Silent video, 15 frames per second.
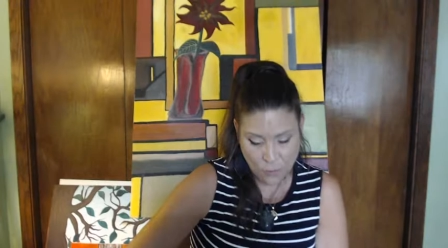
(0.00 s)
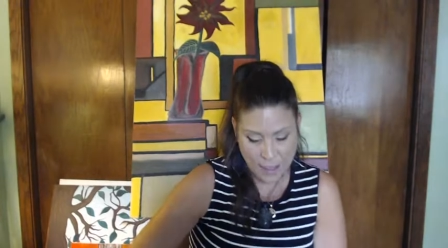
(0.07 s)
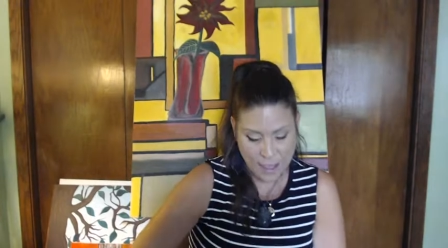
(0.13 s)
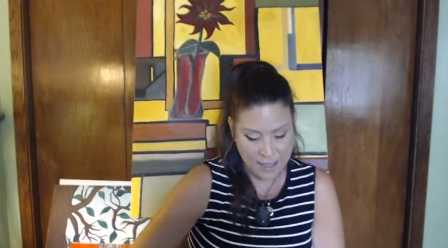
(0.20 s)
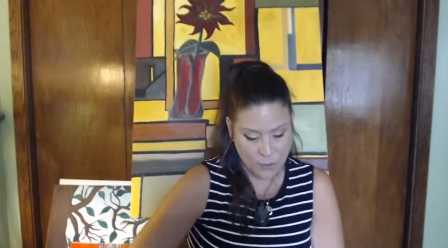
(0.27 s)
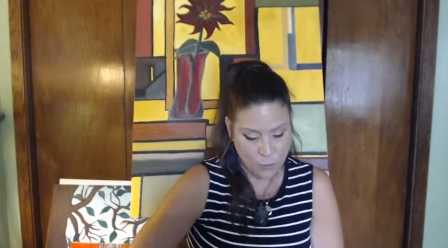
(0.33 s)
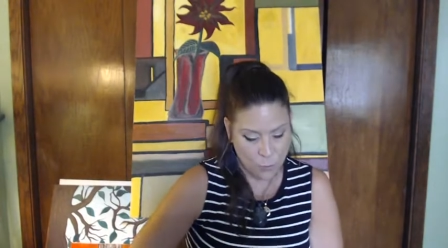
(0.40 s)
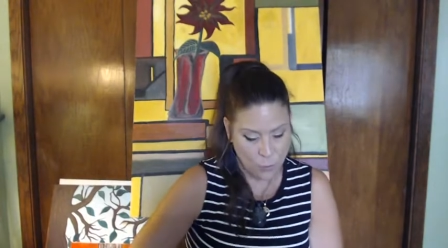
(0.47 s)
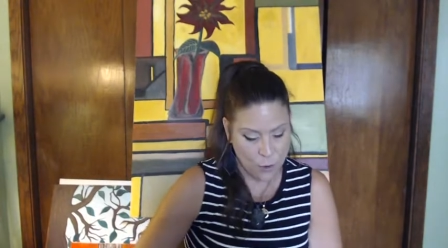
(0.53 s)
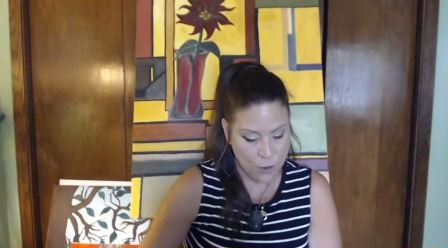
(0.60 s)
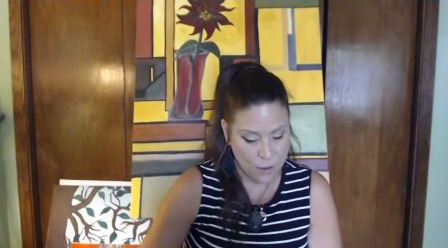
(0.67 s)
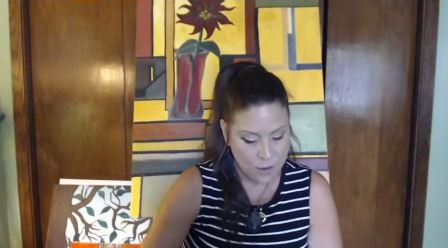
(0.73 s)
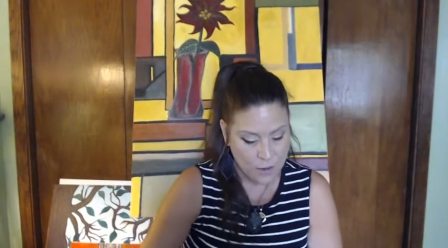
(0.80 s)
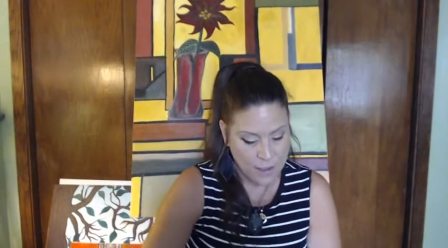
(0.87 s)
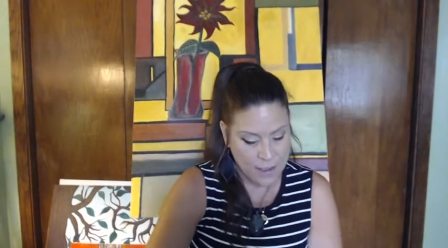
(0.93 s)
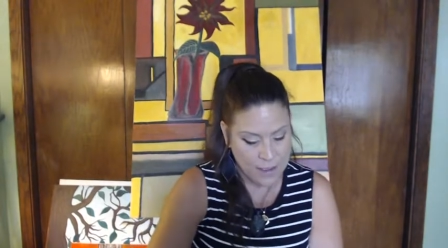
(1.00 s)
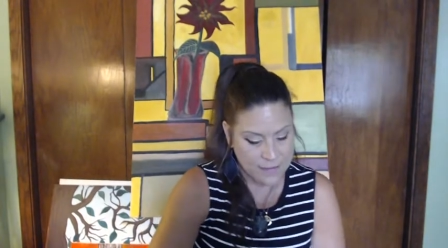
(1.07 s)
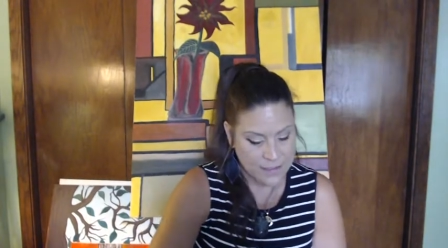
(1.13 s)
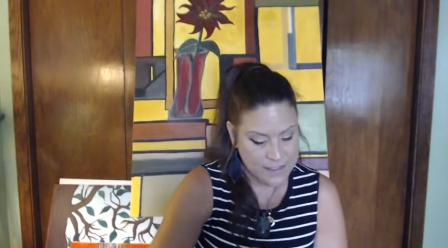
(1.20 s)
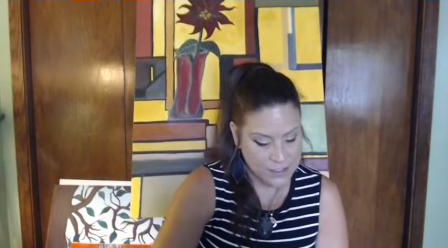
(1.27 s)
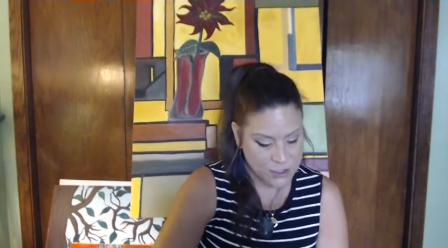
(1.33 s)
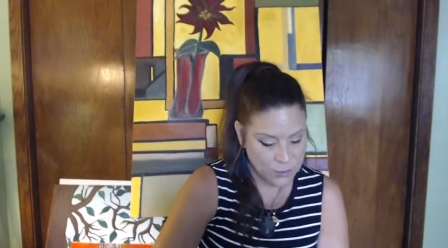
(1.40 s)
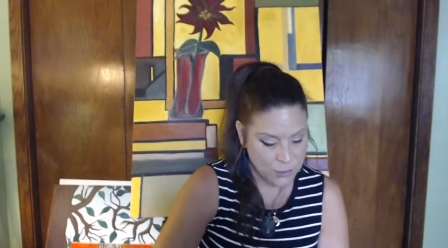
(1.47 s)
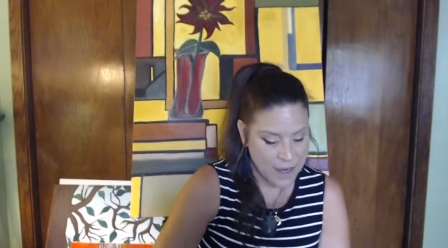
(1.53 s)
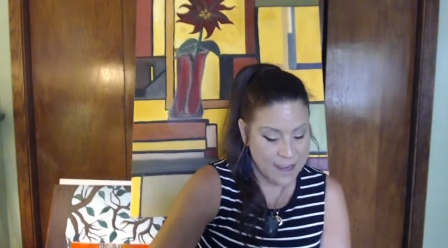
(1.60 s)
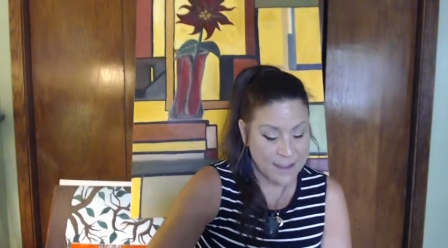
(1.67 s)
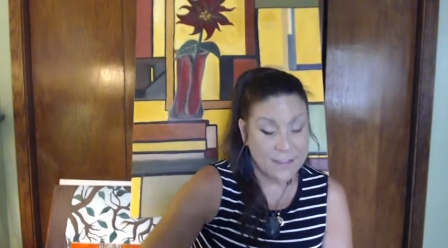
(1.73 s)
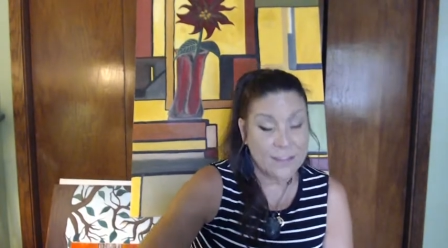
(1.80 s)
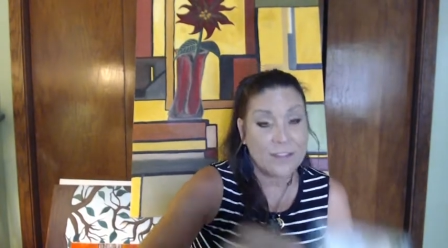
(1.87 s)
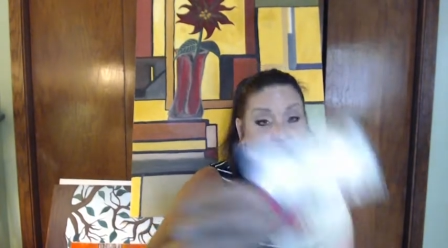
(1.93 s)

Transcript: and or the strength